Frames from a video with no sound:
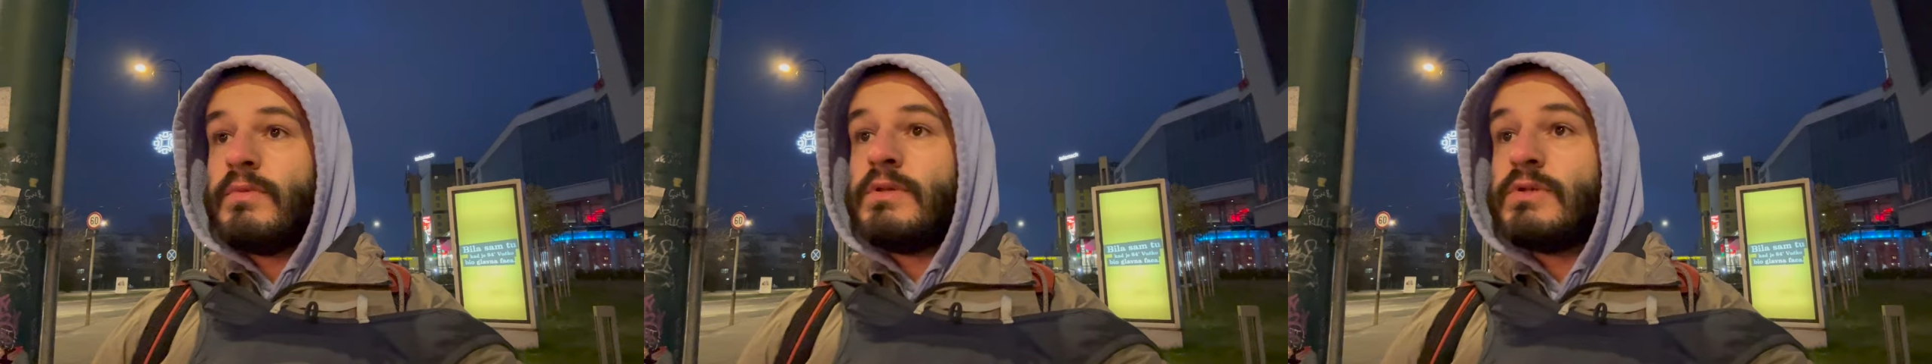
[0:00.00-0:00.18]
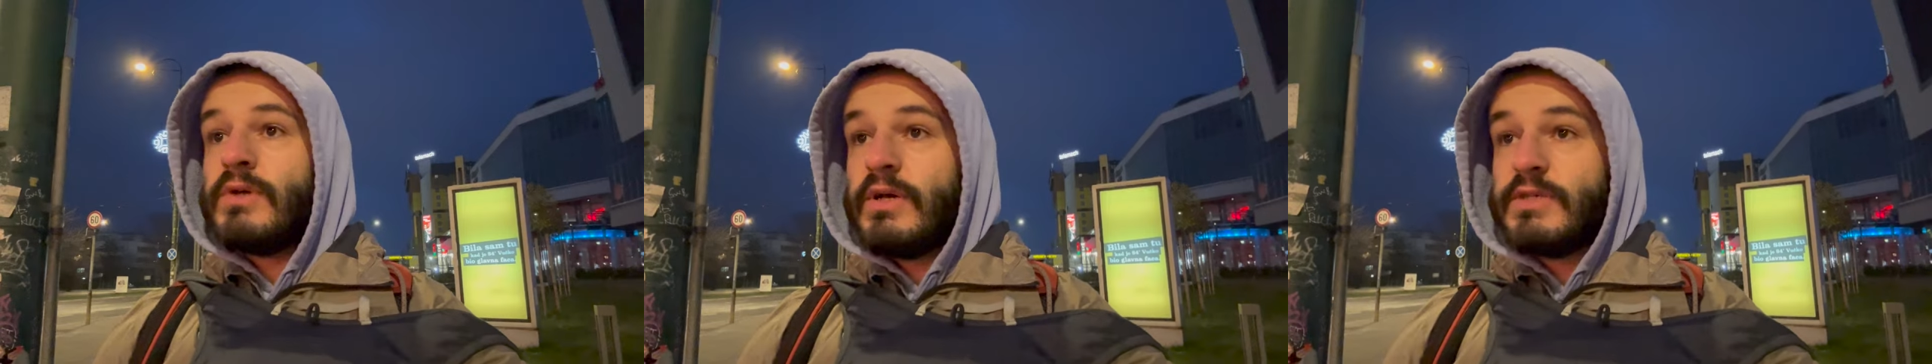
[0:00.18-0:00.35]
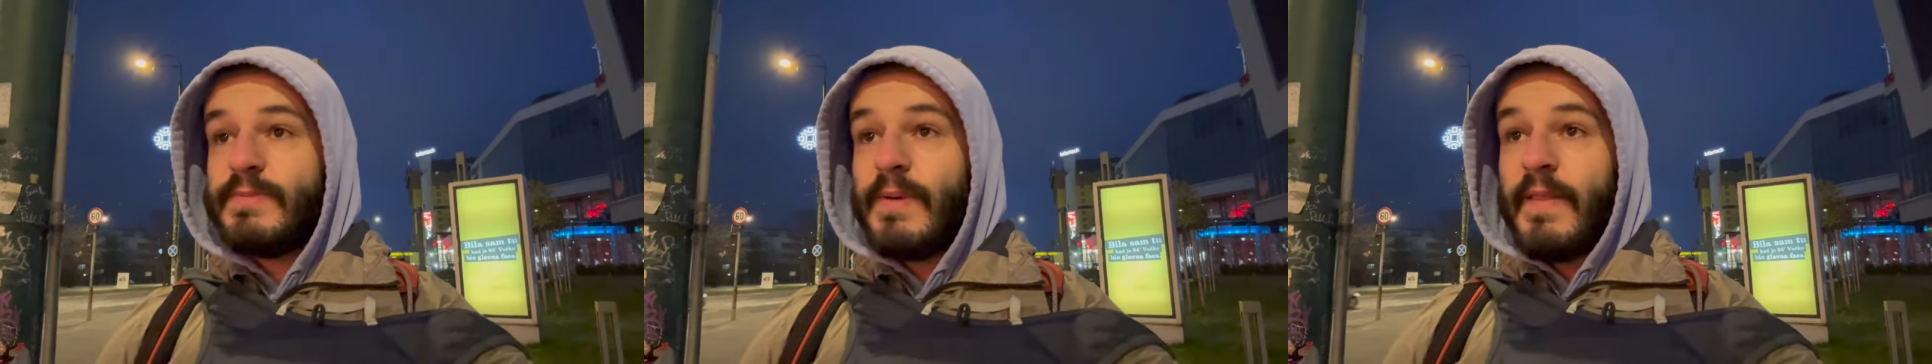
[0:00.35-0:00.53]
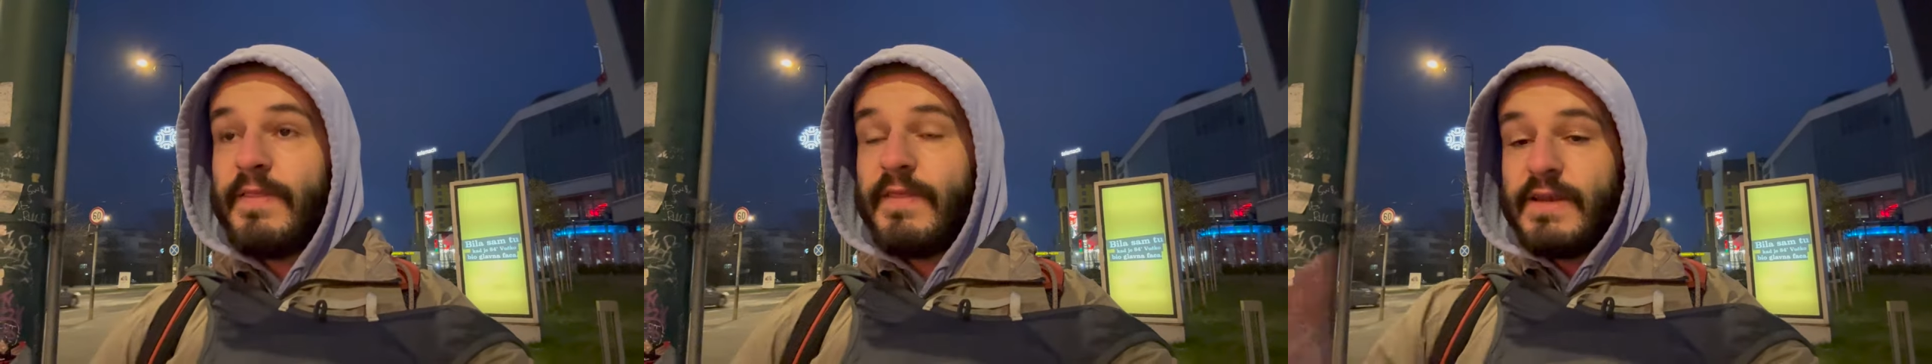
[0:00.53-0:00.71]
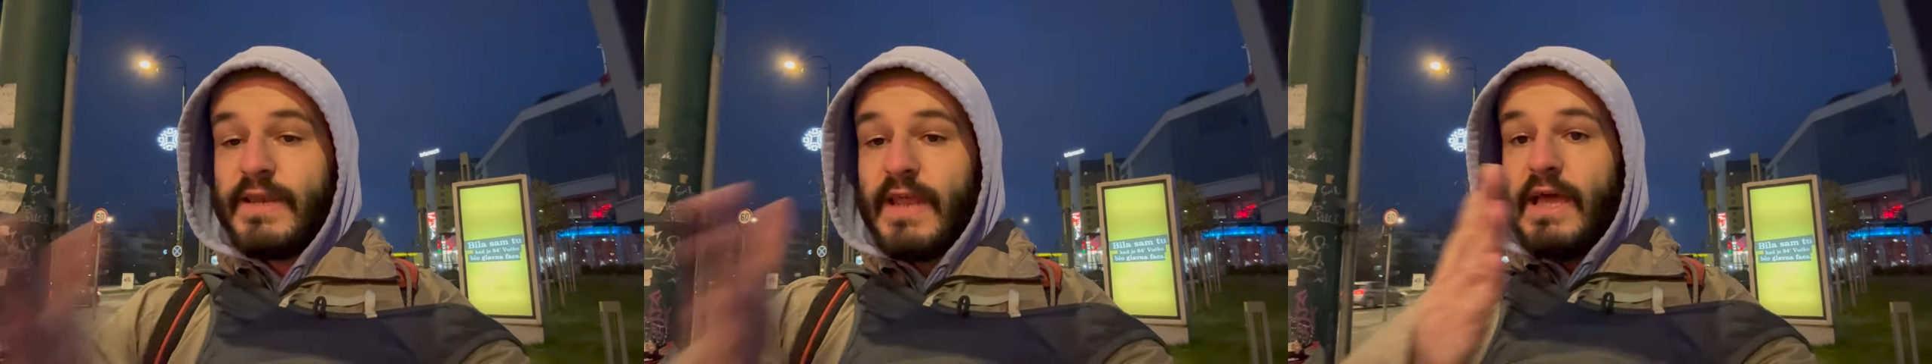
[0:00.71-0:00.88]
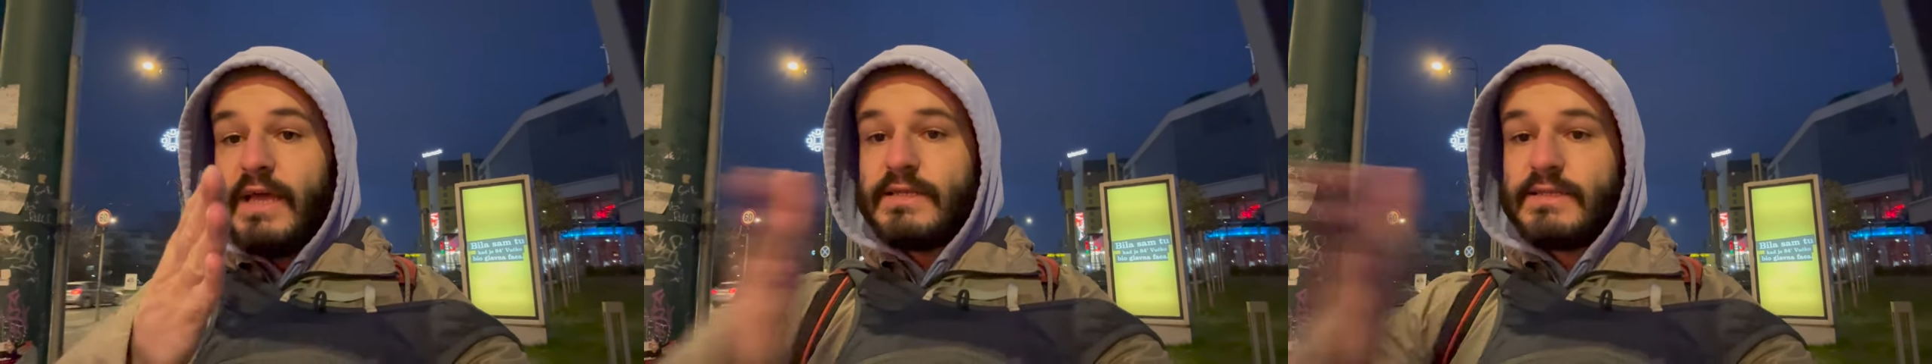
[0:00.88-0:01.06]
So I spent the
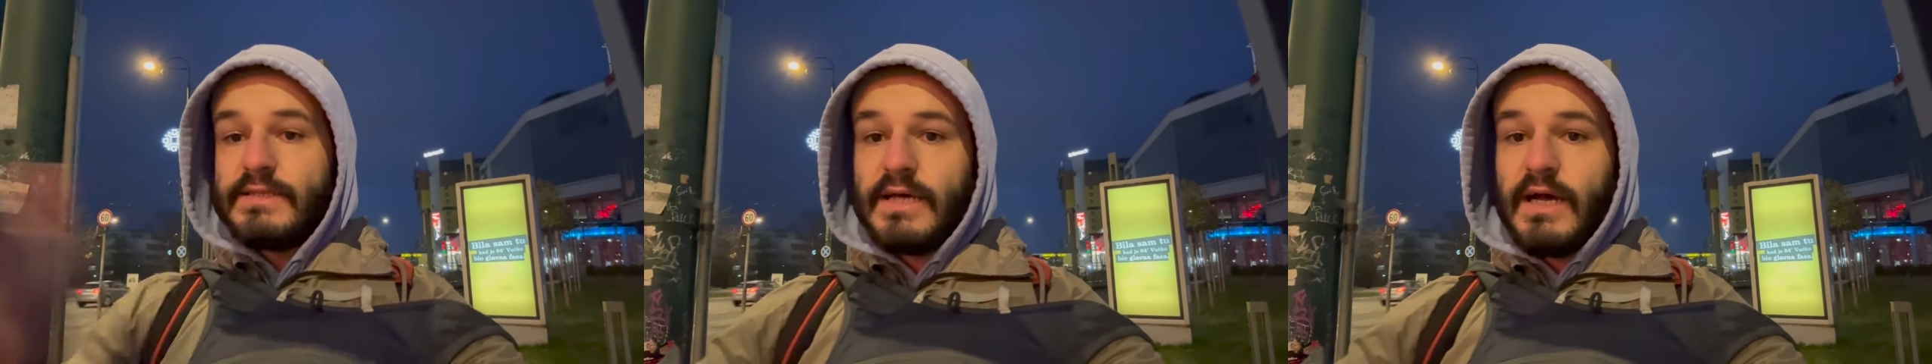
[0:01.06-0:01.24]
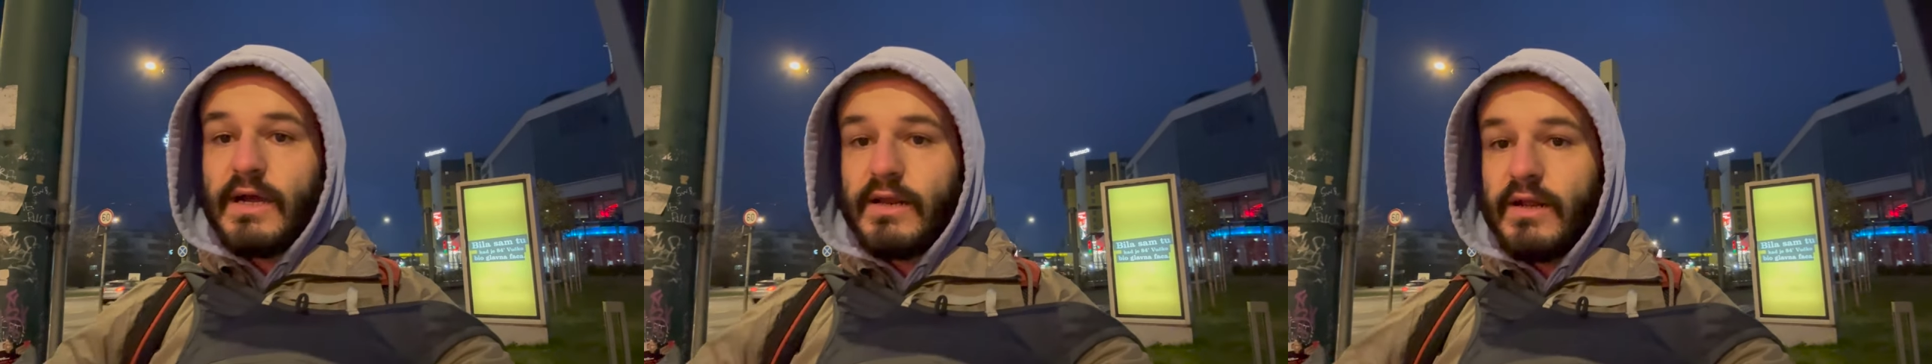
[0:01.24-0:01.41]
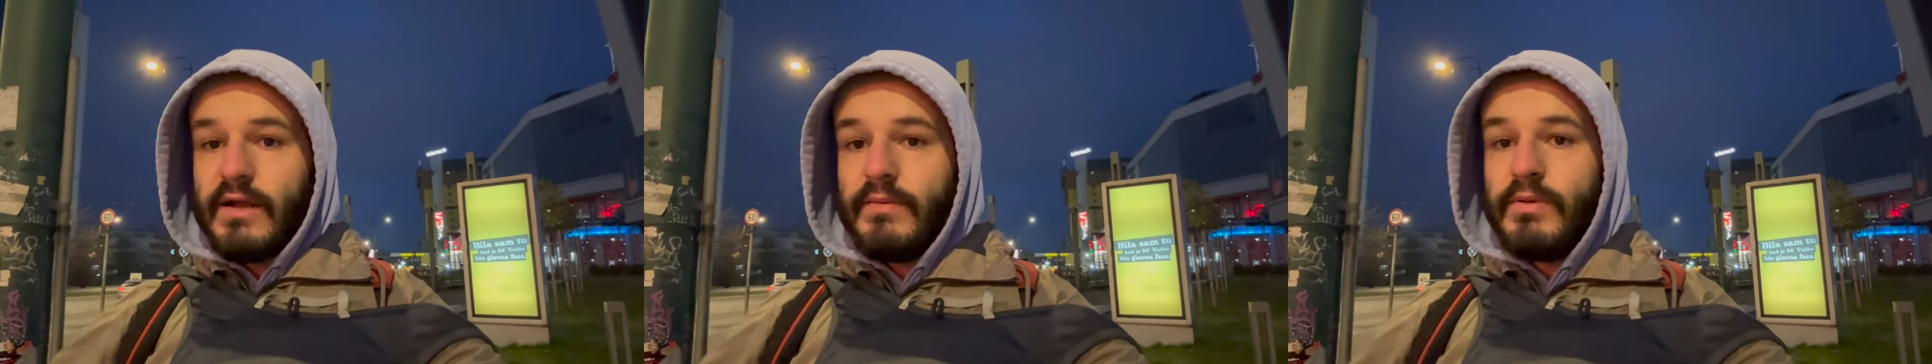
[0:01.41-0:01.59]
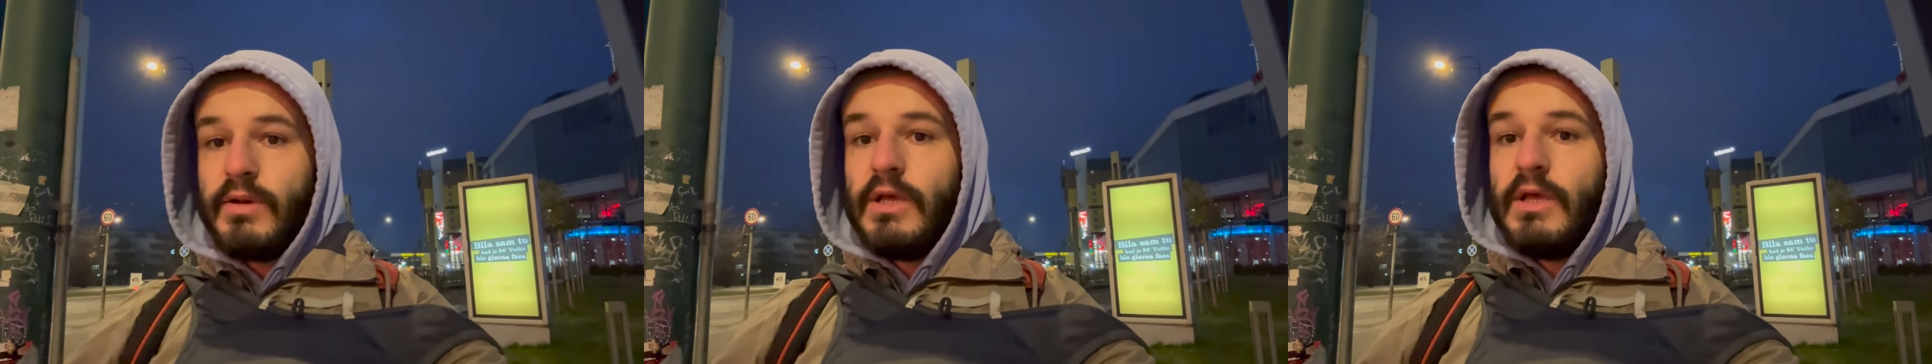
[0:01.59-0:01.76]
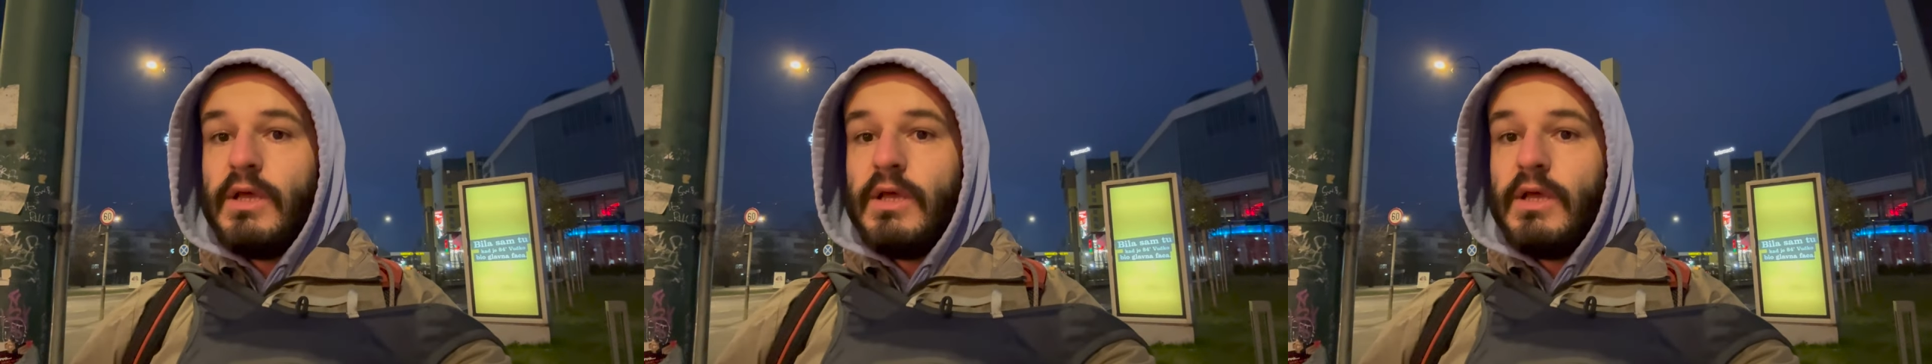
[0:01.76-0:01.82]
day in Zagreb,